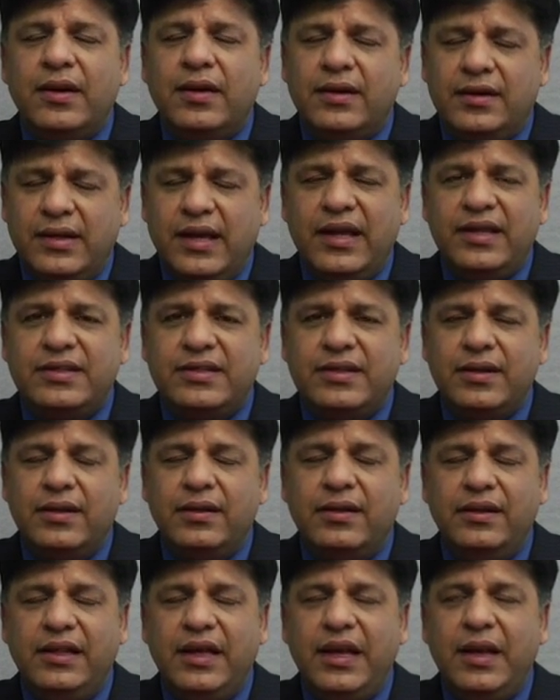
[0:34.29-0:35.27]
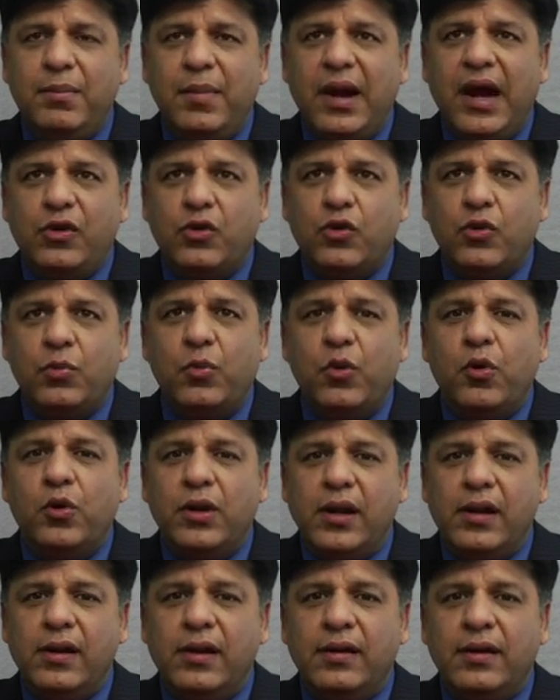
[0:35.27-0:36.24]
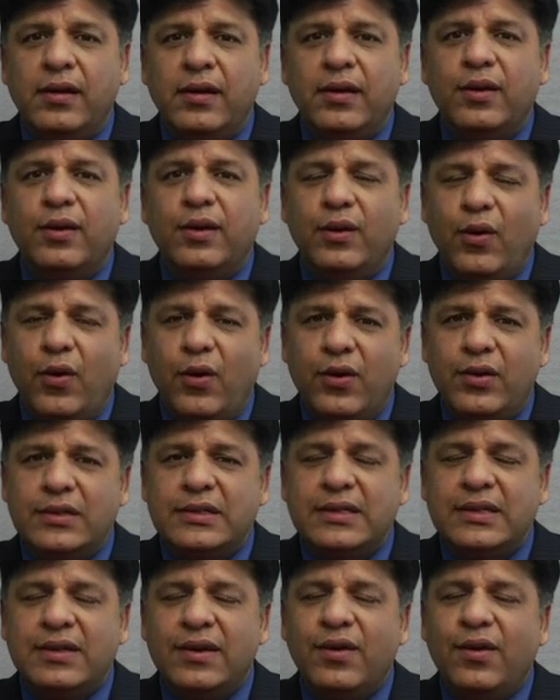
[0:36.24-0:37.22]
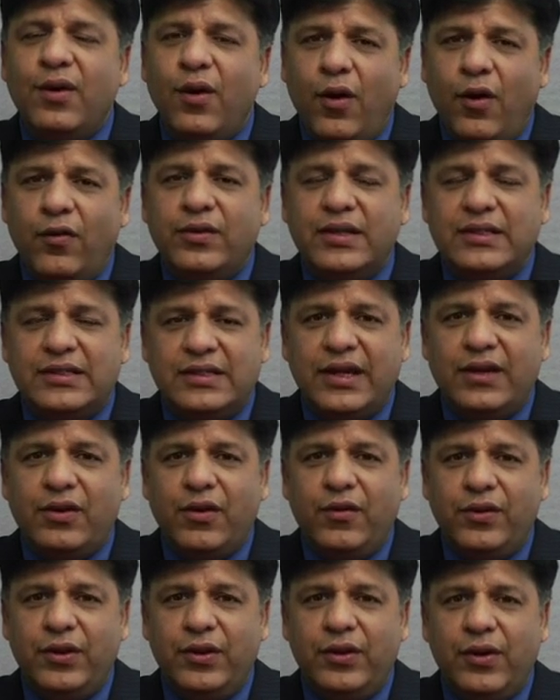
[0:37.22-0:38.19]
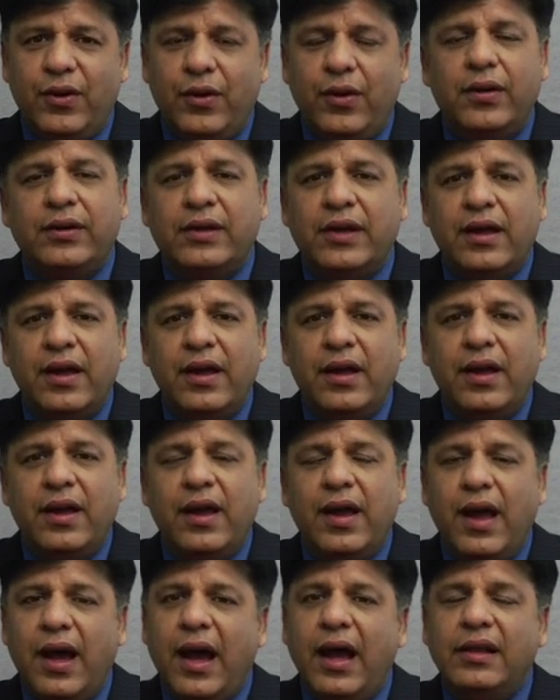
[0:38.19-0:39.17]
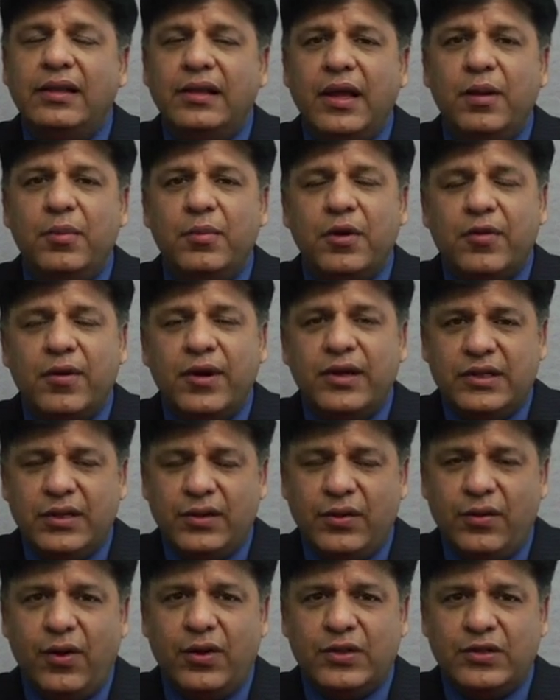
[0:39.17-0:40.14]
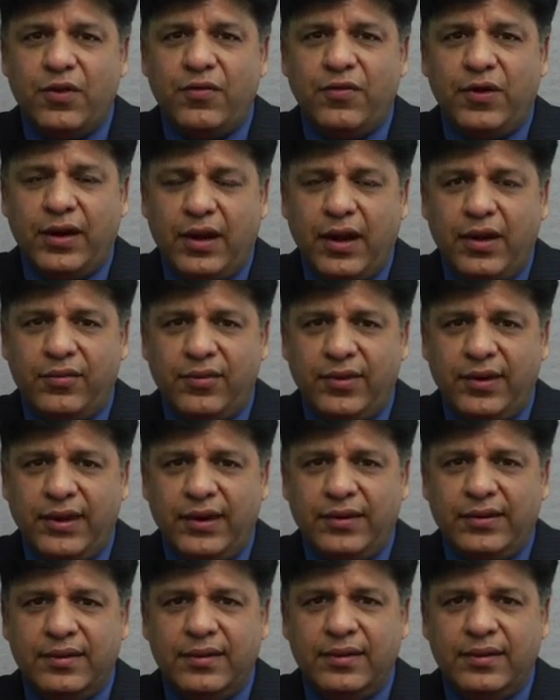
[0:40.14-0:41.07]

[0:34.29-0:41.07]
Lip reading: Yes, the matrimonial laws of the state of New York and the immigration laws of our country.